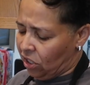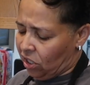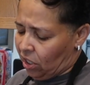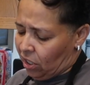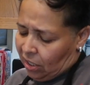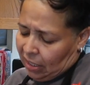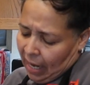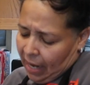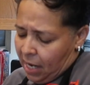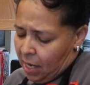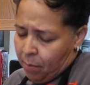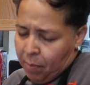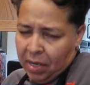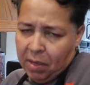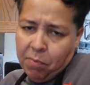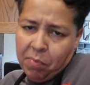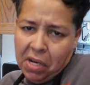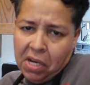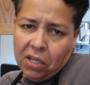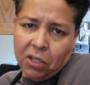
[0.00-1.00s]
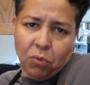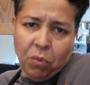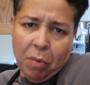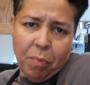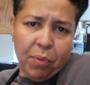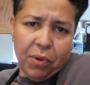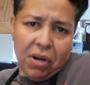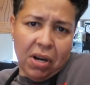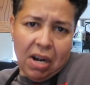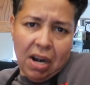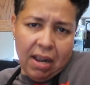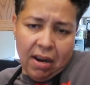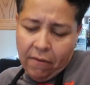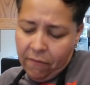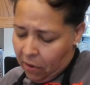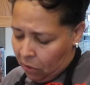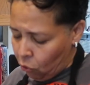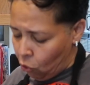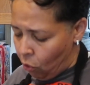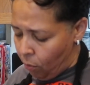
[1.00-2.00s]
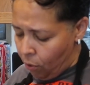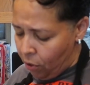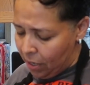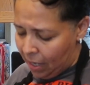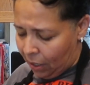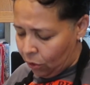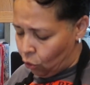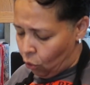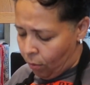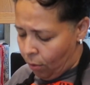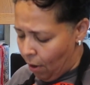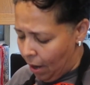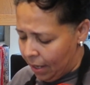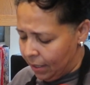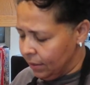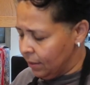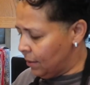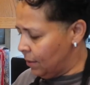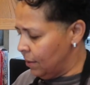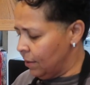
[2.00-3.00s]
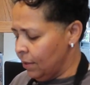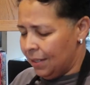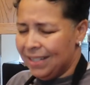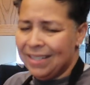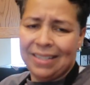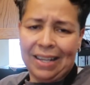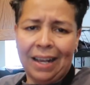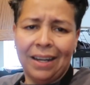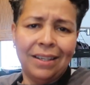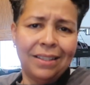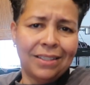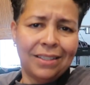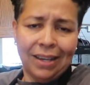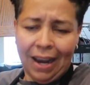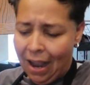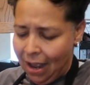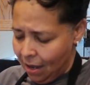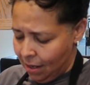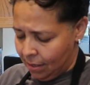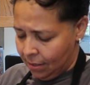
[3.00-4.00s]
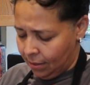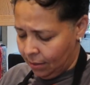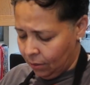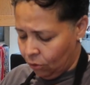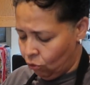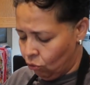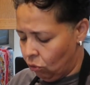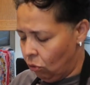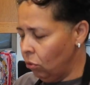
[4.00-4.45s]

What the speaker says: just a tiny bit because we put a lot of adobo and adobo has sal ya. You